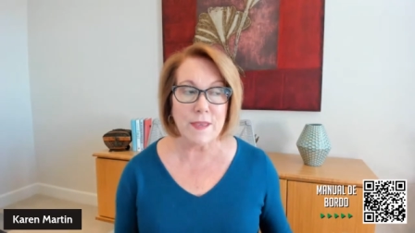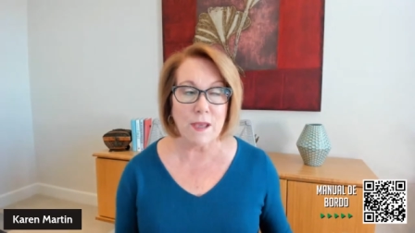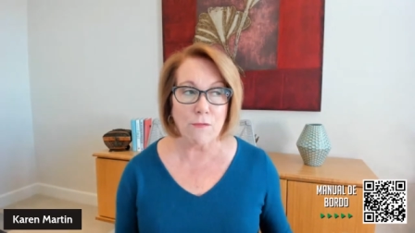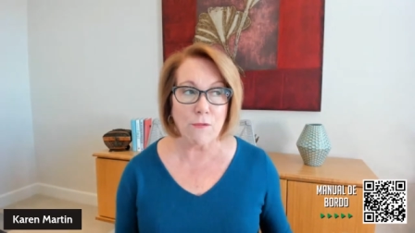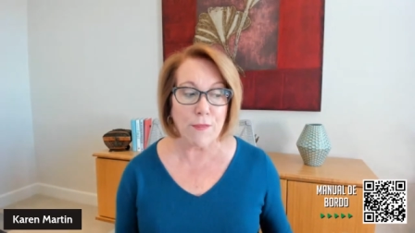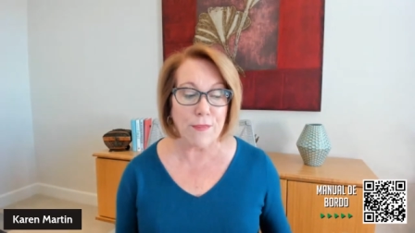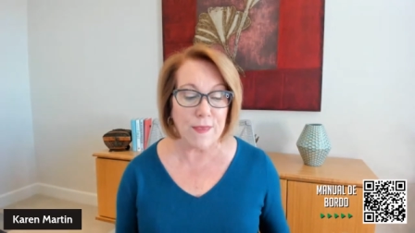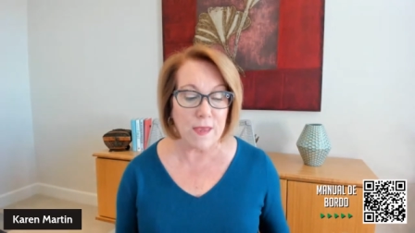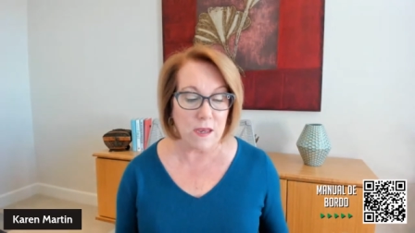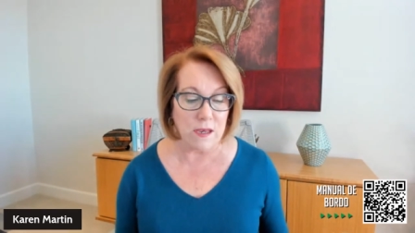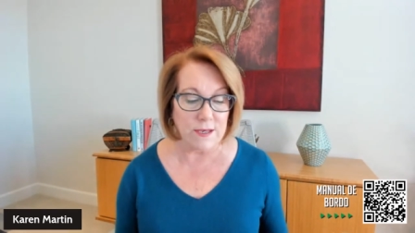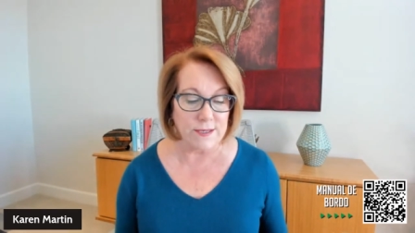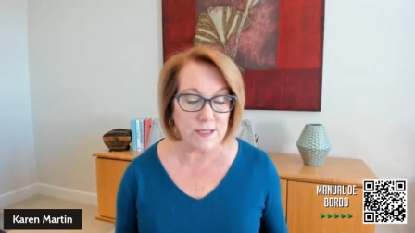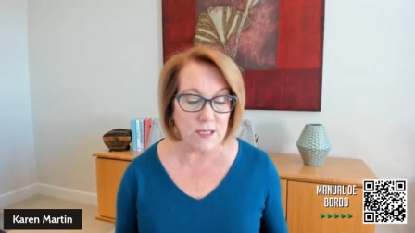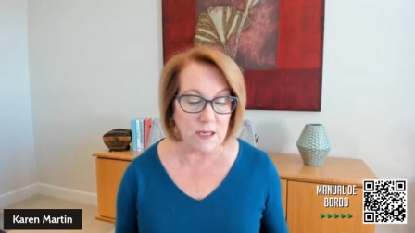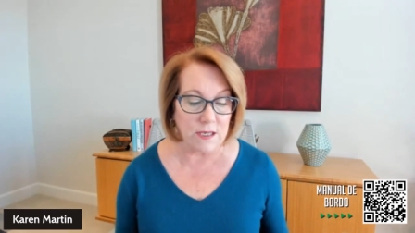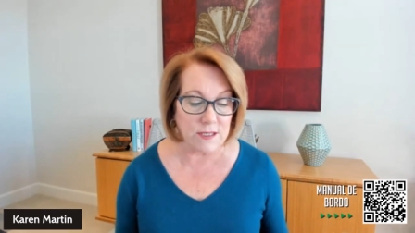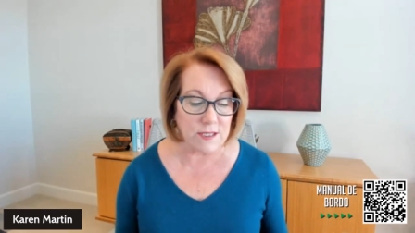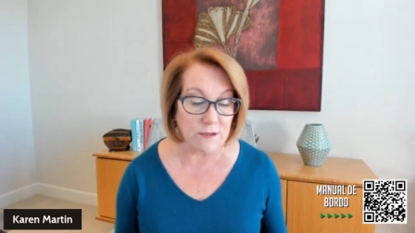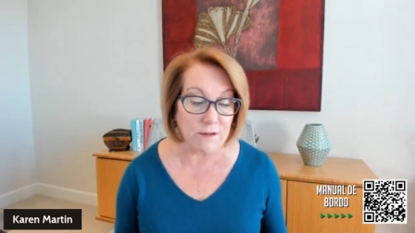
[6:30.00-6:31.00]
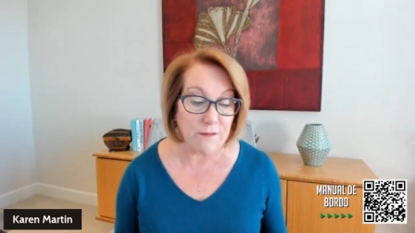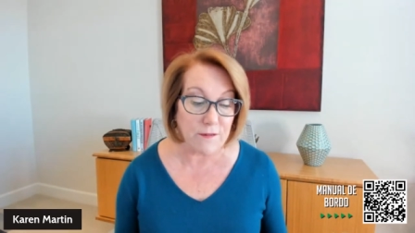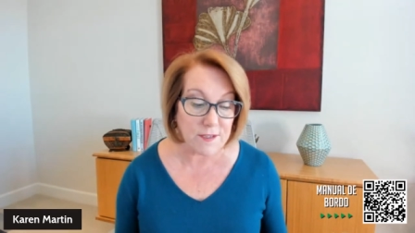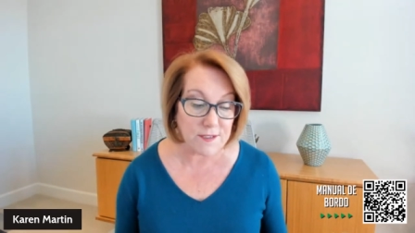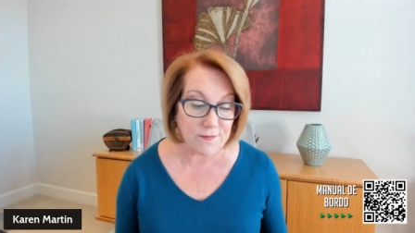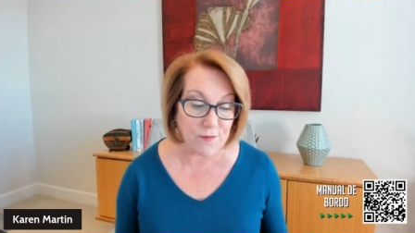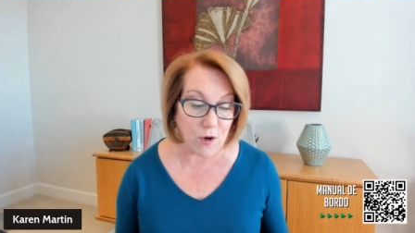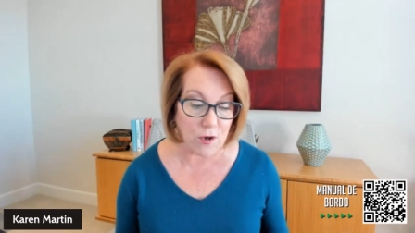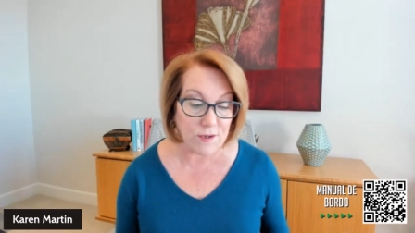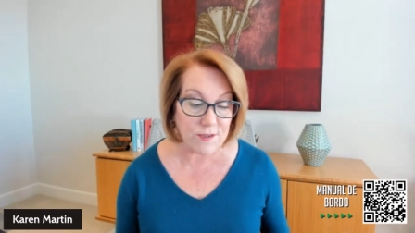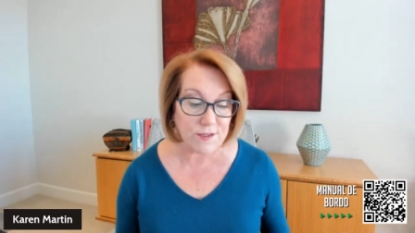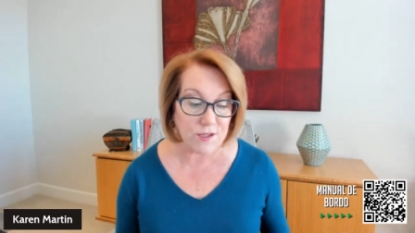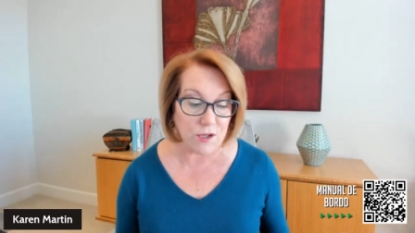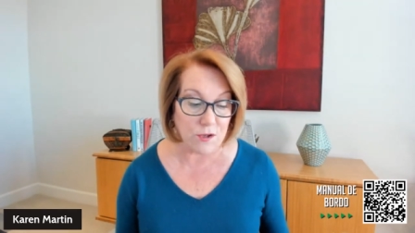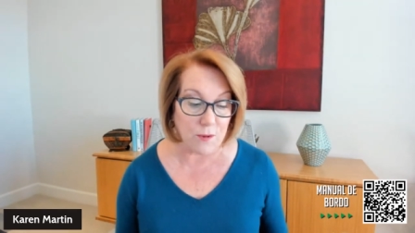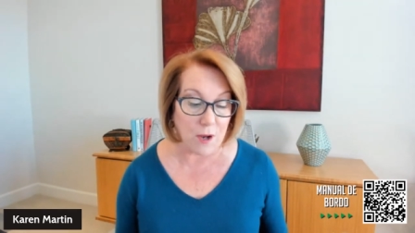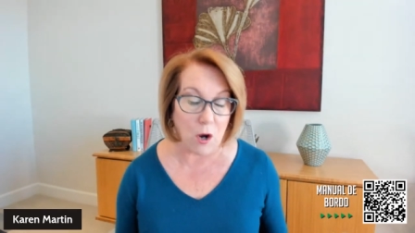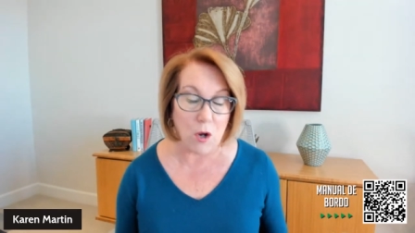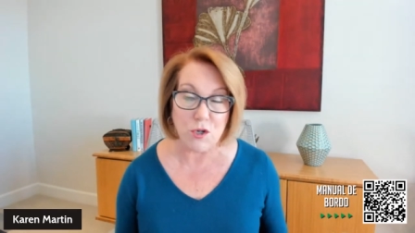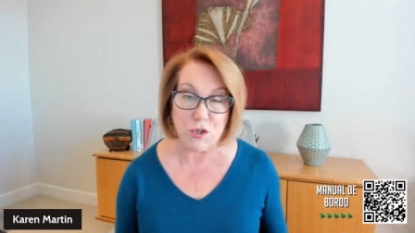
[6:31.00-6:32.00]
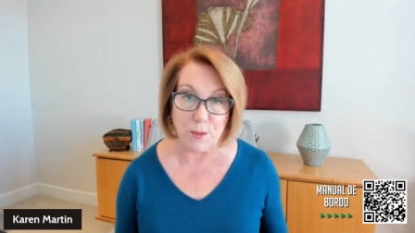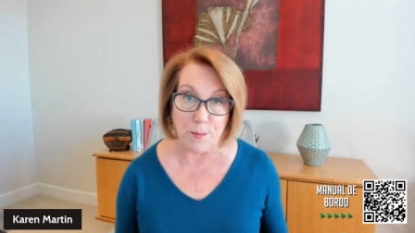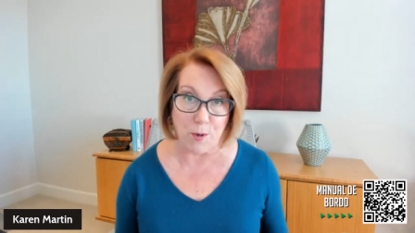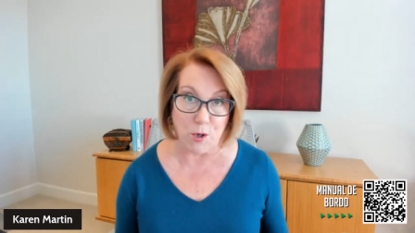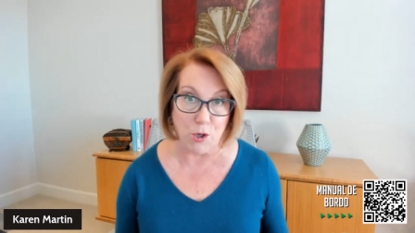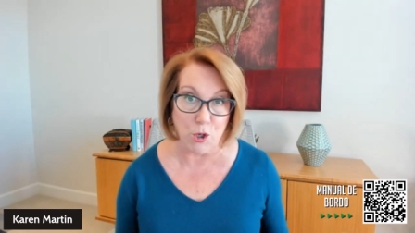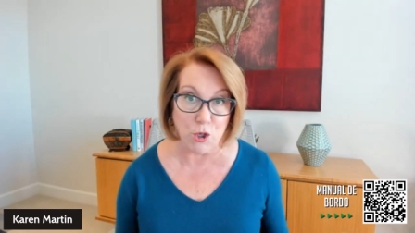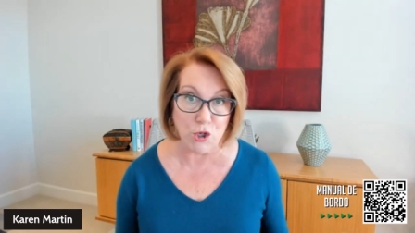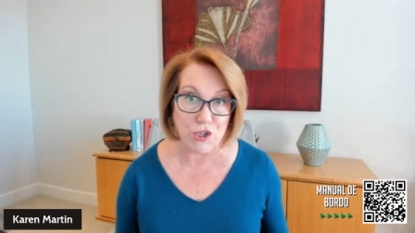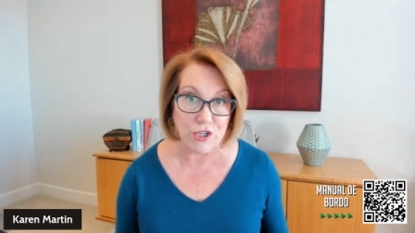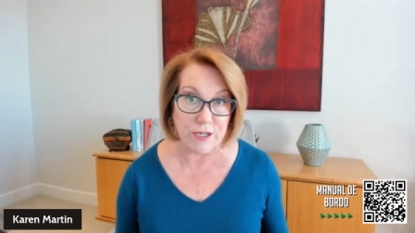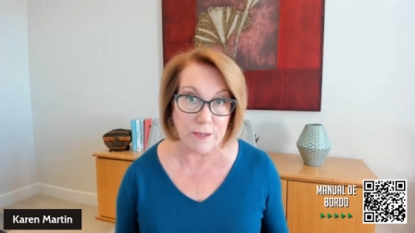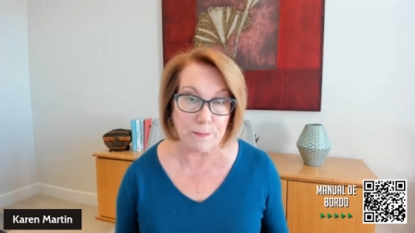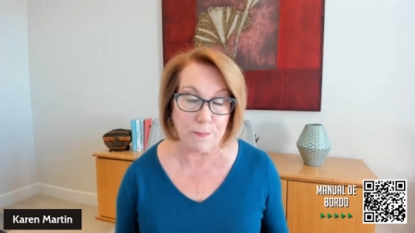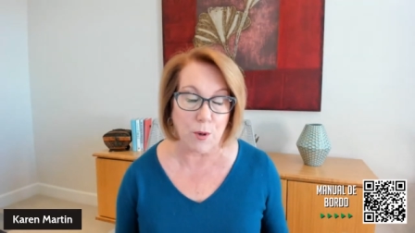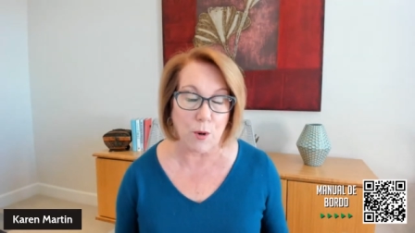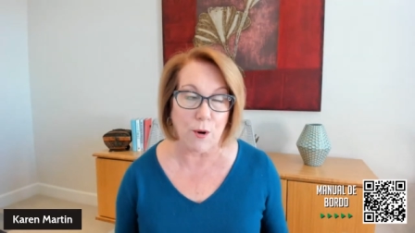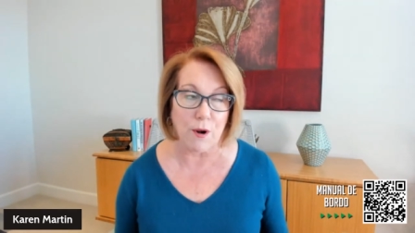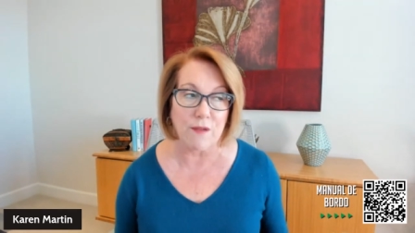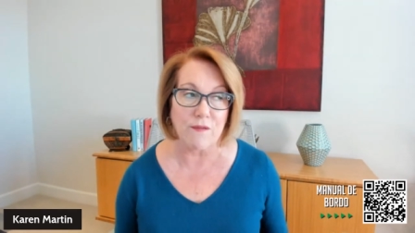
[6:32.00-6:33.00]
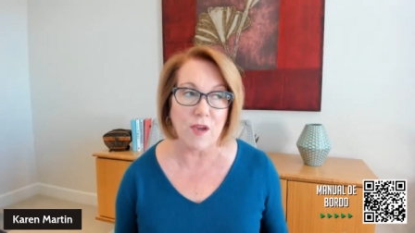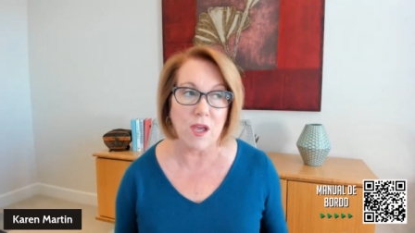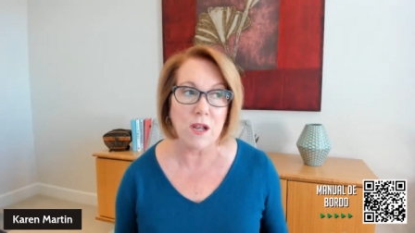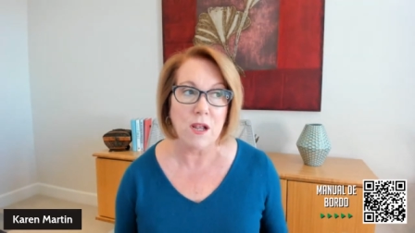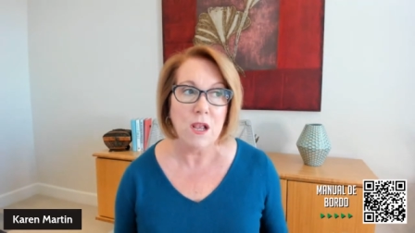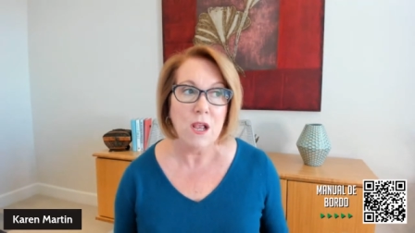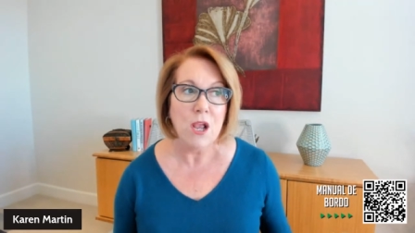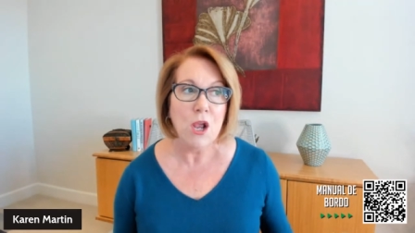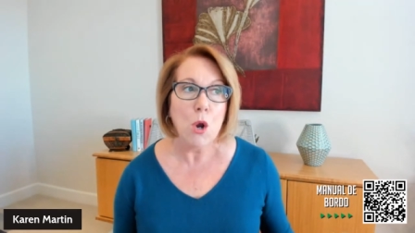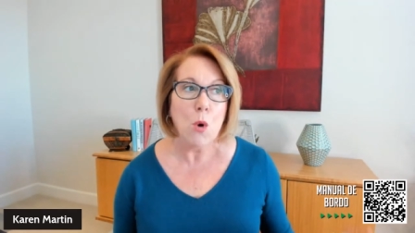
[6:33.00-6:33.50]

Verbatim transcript: The other thing is that as far as the entrepreneurship part of it,